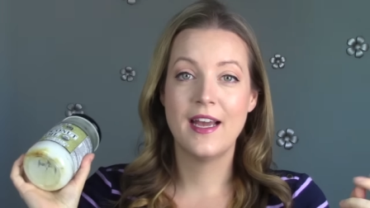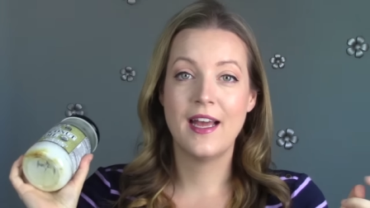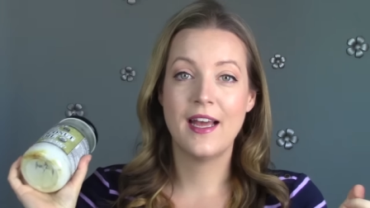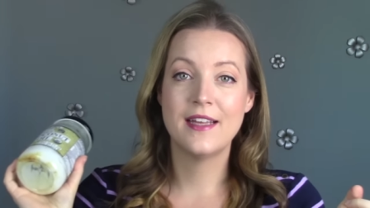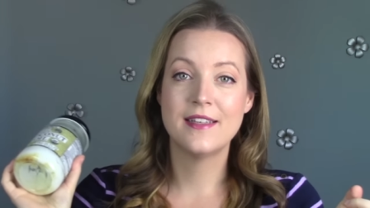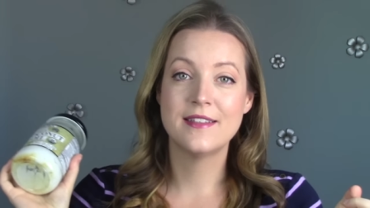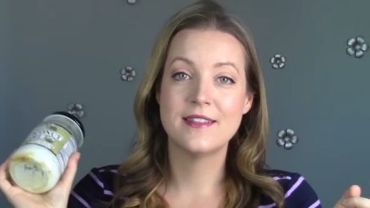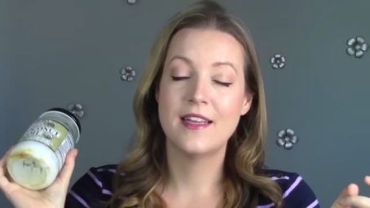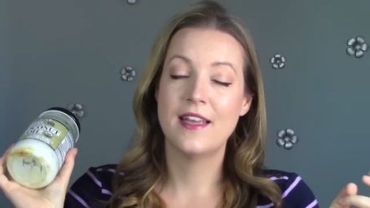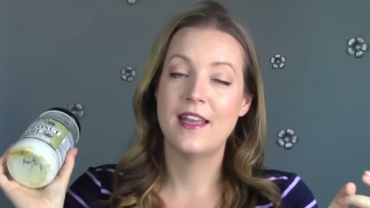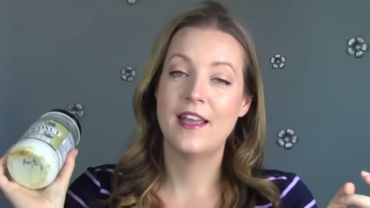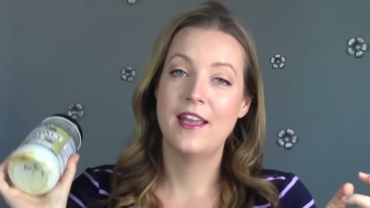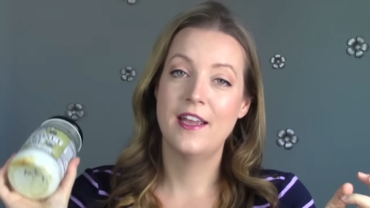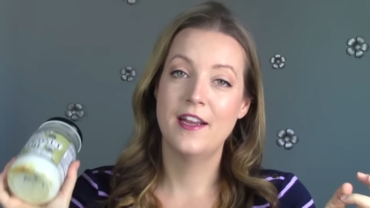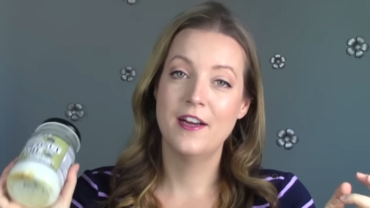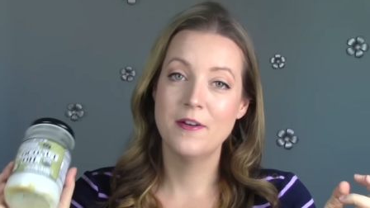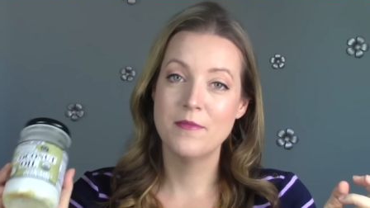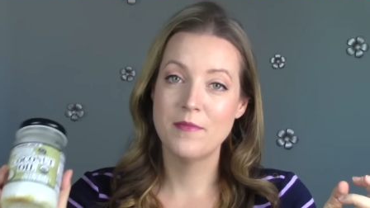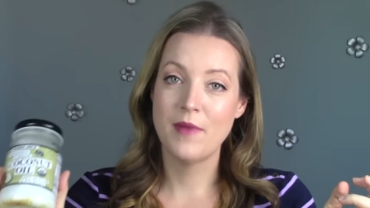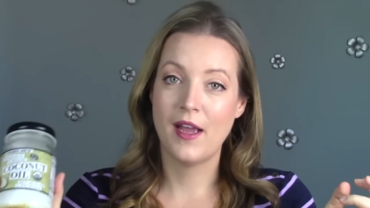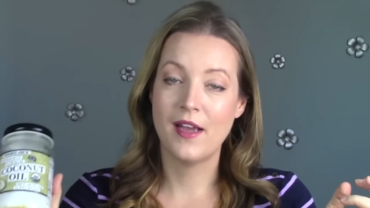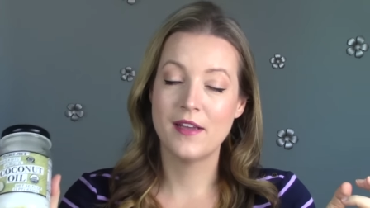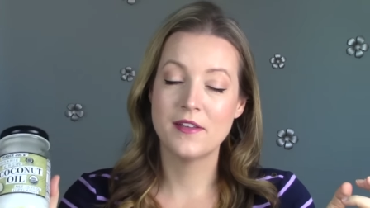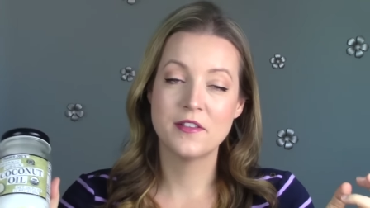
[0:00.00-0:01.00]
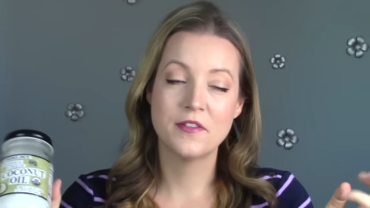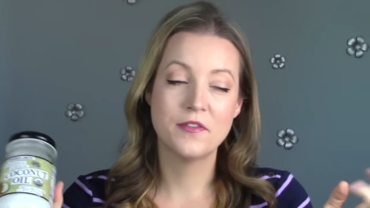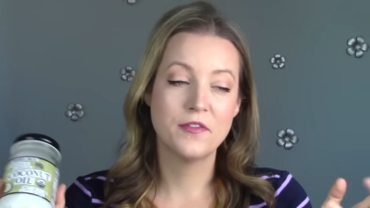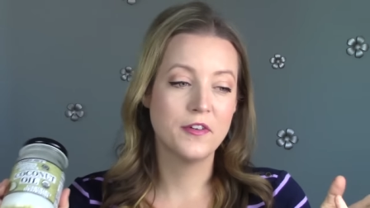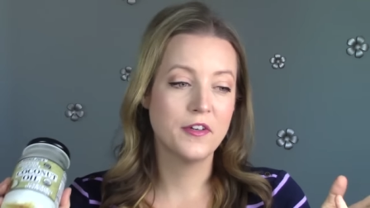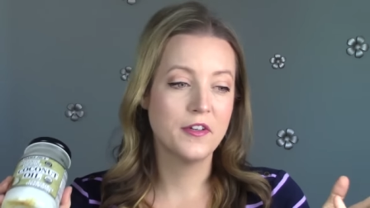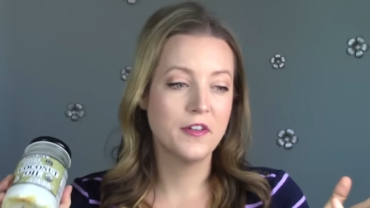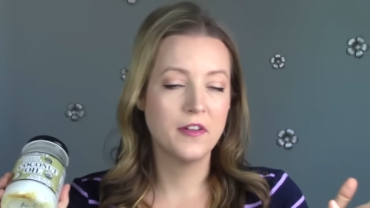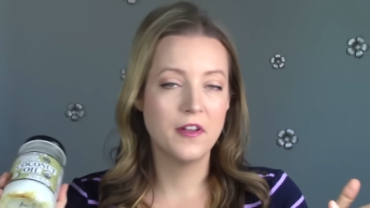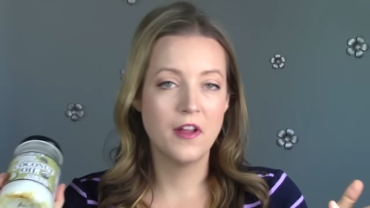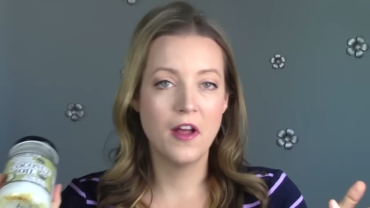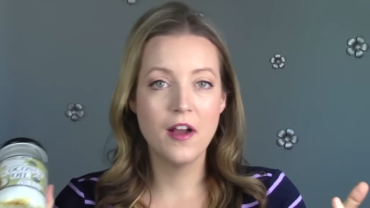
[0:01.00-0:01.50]
as a hair mask for
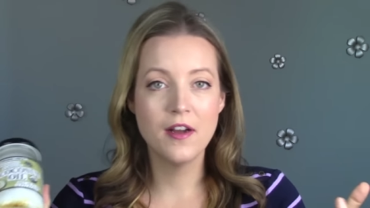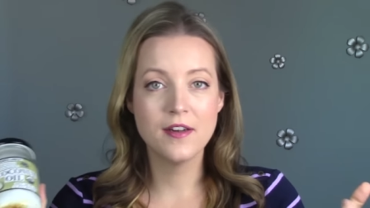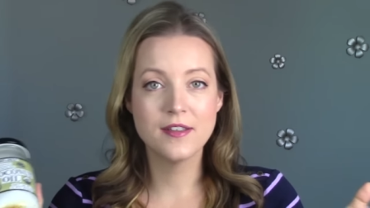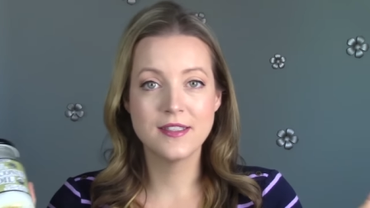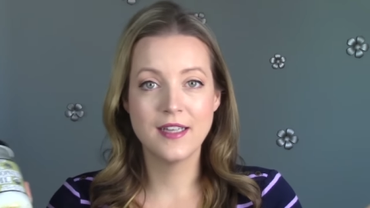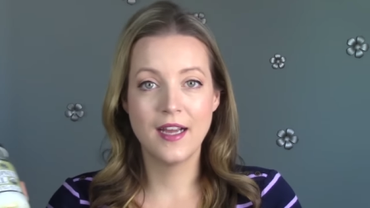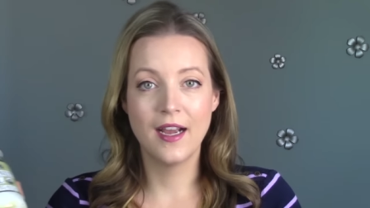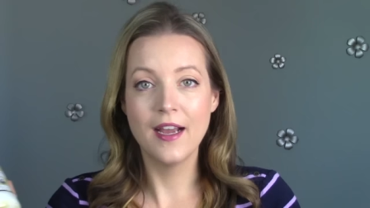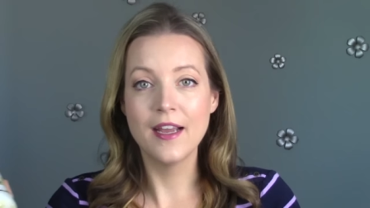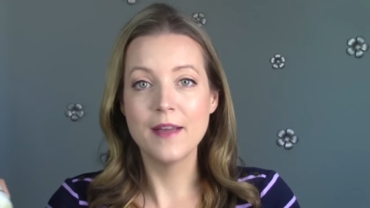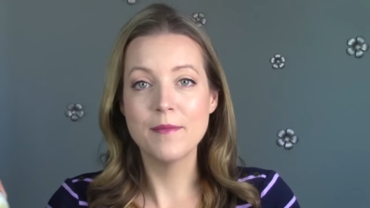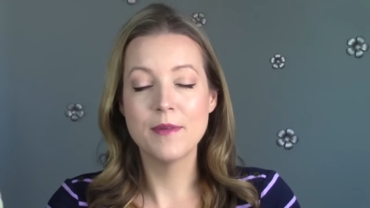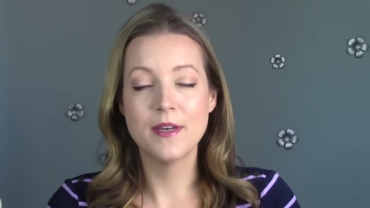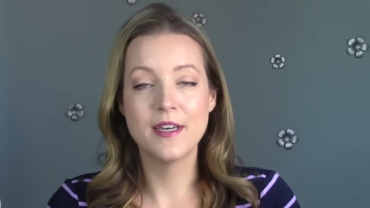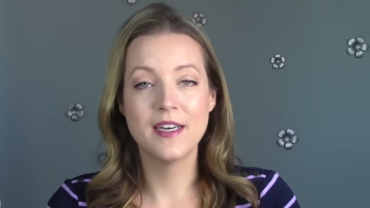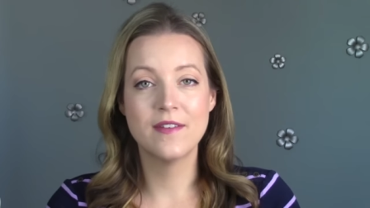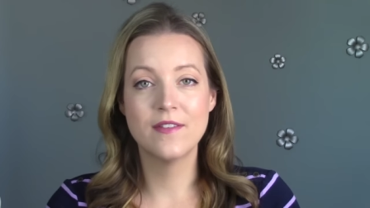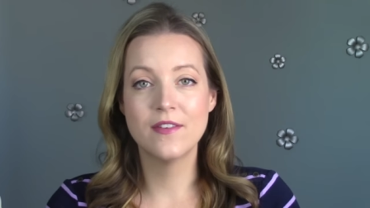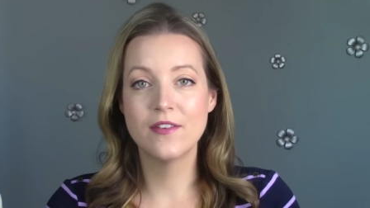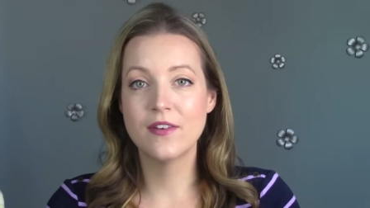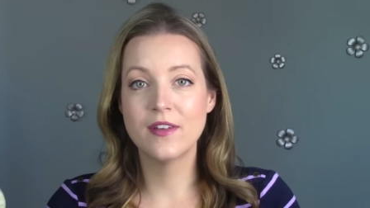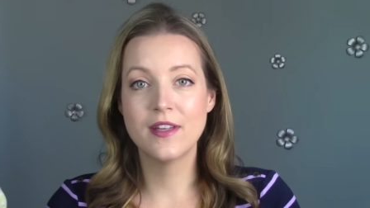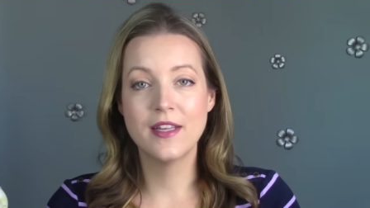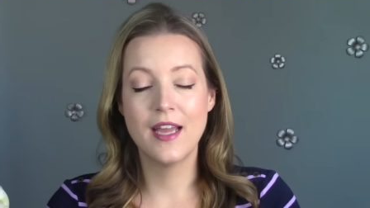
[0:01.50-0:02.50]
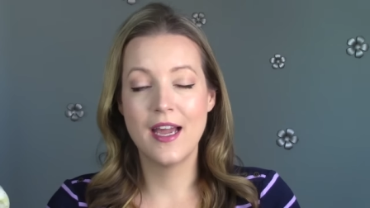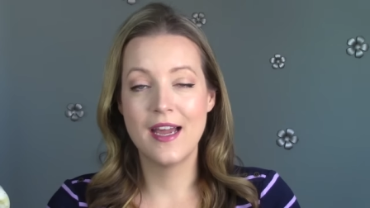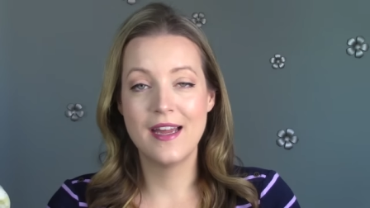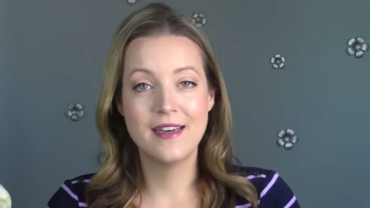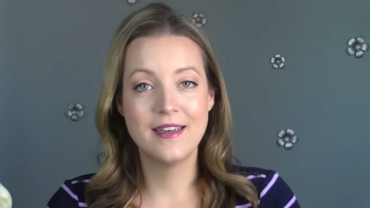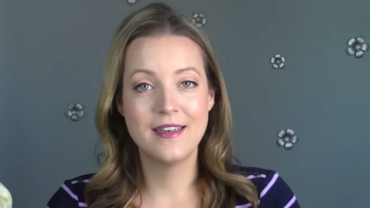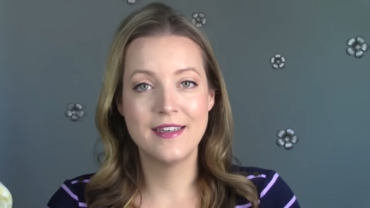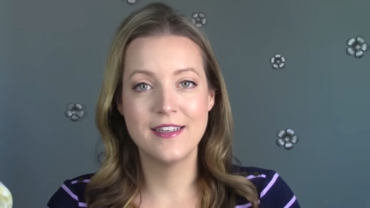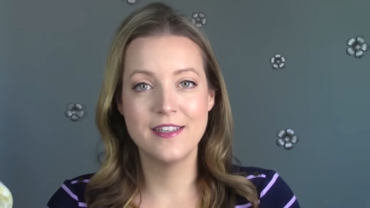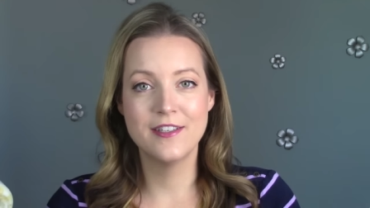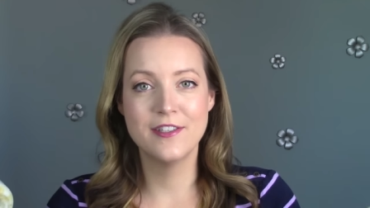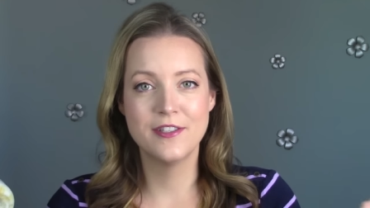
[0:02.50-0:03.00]
a long time and never really had
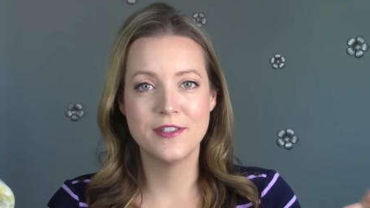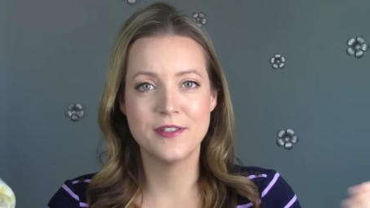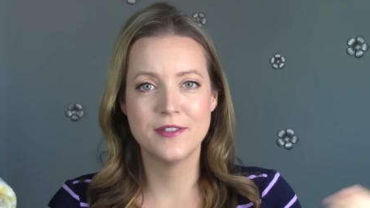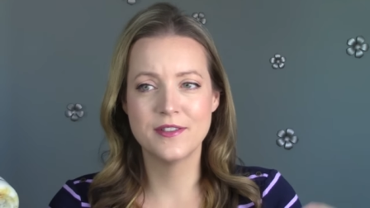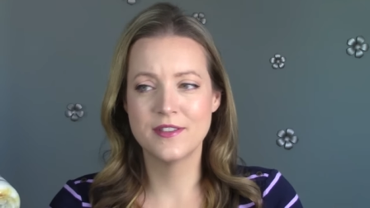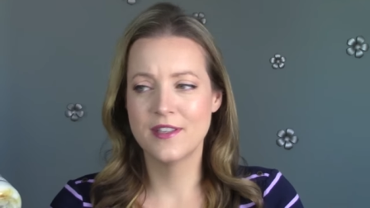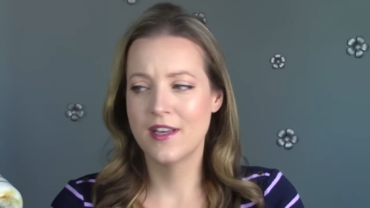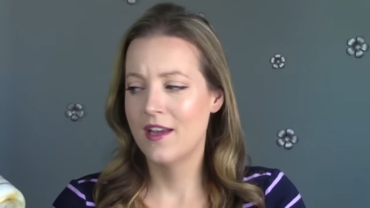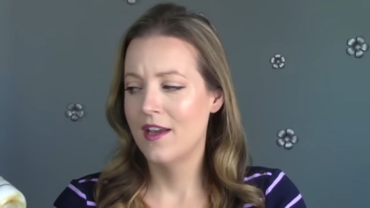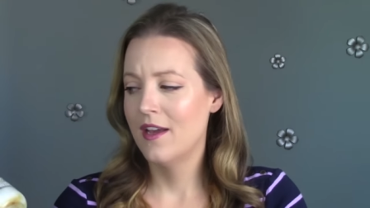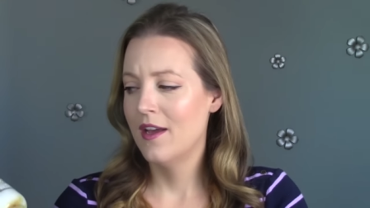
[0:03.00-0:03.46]
any issues